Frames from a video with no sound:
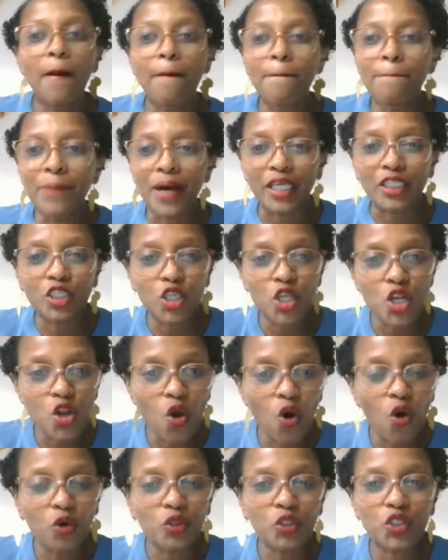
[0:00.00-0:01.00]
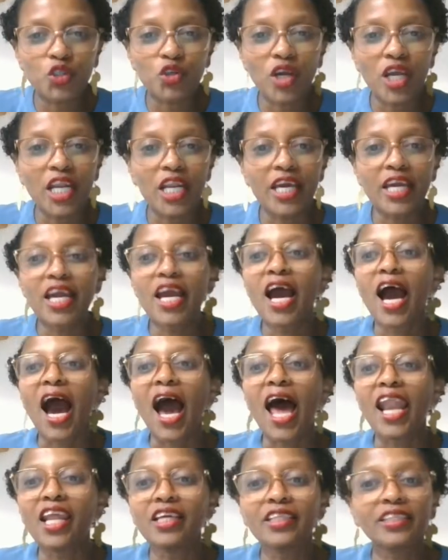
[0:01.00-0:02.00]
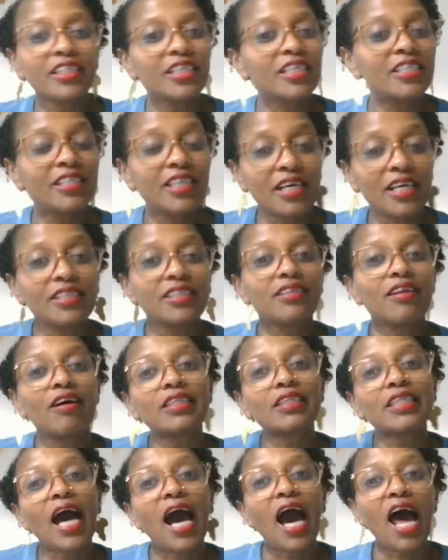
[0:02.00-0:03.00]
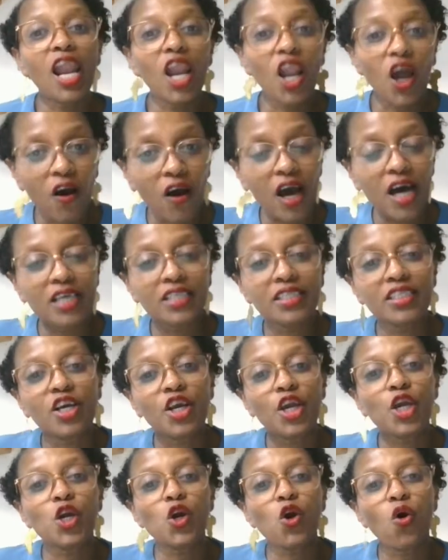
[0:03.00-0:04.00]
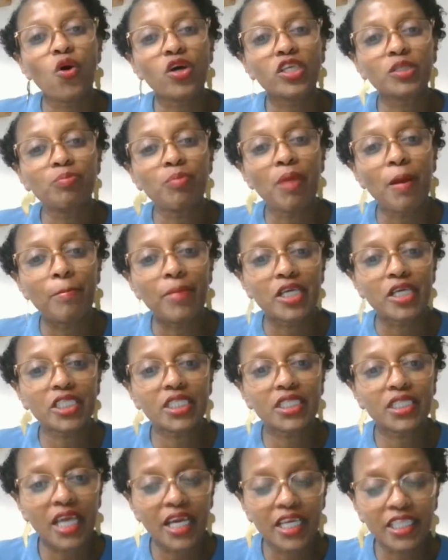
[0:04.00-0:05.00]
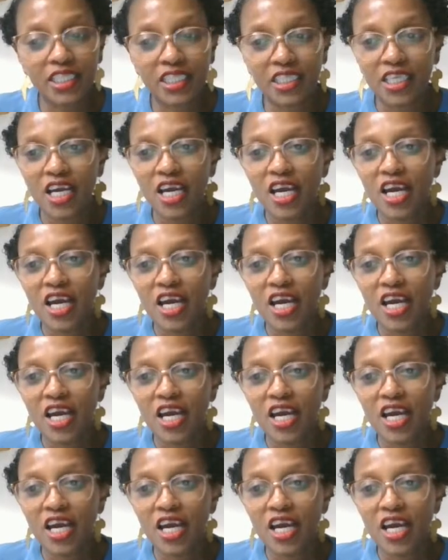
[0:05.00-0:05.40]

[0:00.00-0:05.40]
but not really, it does not allow other Ecowas member states